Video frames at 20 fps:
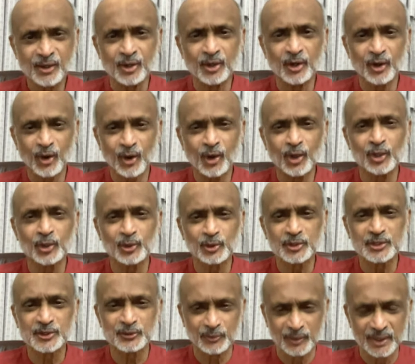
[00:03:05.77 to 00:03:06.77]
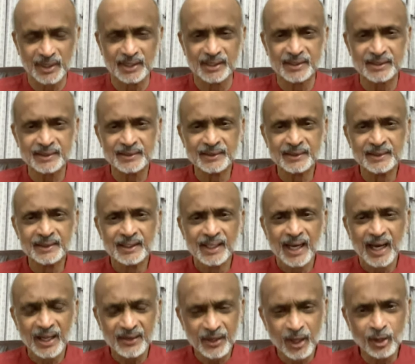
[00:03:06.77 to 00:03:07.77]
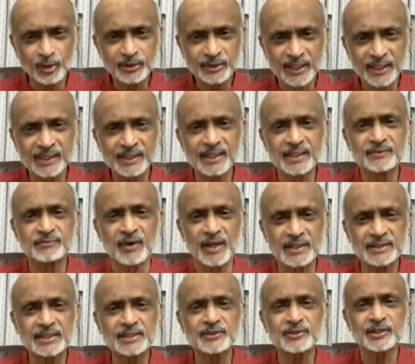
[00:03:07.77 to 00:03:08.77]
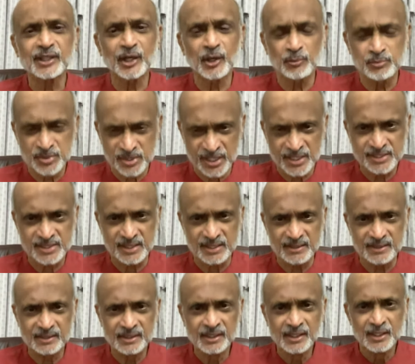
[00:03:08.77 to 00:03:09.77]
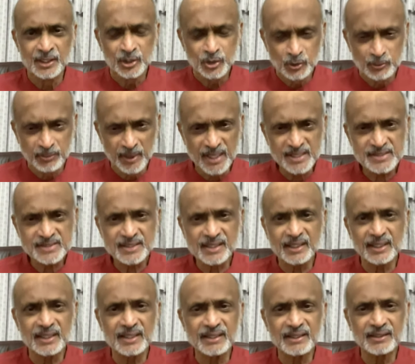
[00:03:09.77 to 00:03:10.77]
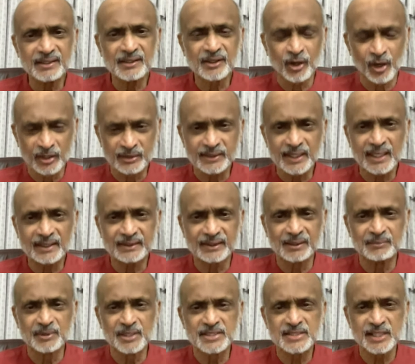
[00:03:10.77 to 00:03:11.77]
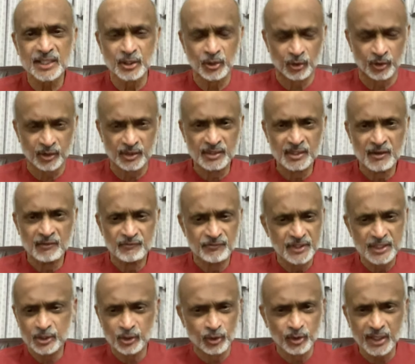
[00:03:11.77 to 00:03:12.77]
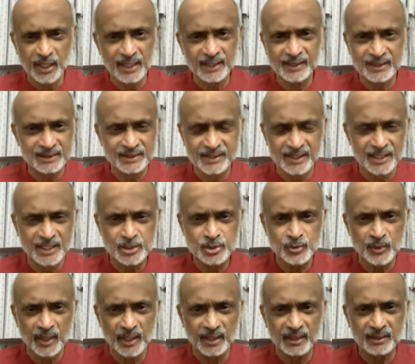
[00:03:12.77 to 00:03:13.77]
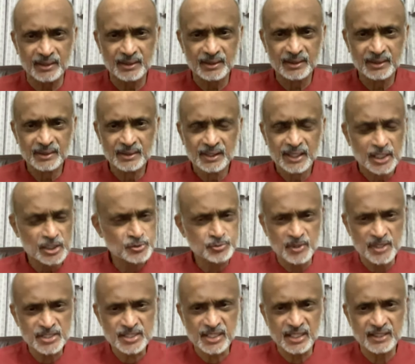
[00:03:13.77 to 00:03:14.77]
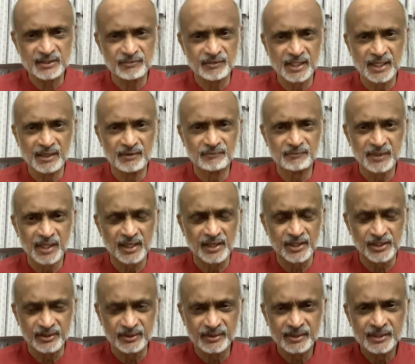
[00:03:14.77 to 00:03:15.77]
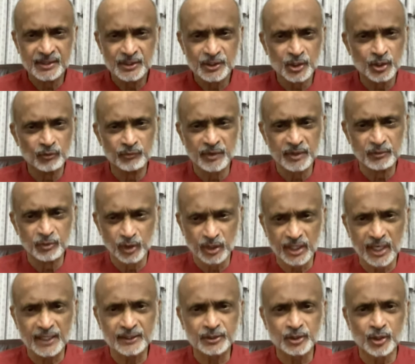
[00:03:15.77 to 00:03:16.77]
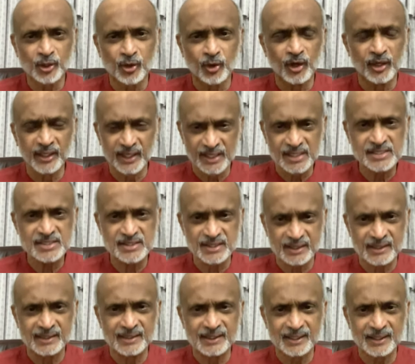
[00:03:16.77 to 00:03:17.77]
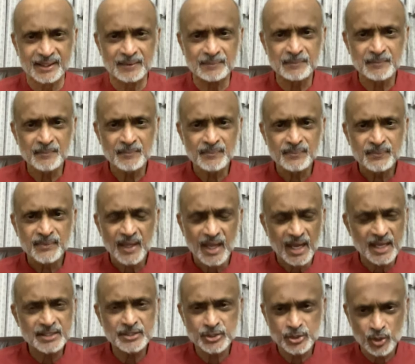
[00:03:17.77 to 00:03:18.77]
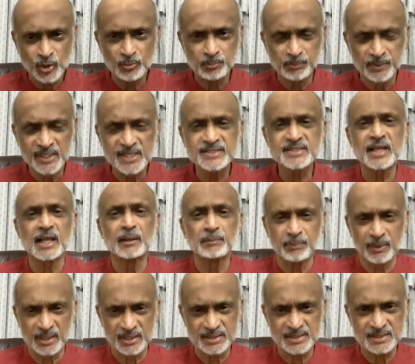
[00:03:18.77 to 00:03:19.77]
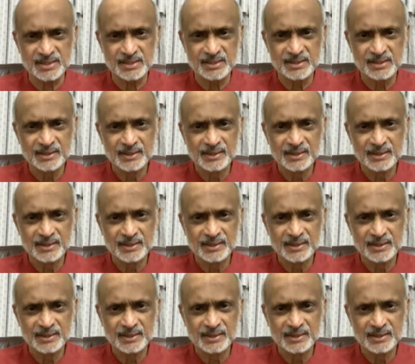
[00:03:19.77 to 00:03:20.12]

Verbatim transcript: all over the world are now taking advantage of their obsession to basically contact them and say, look, we don't like India as well. Especially we are, we are, you know, we would like to go against India. And so please help us.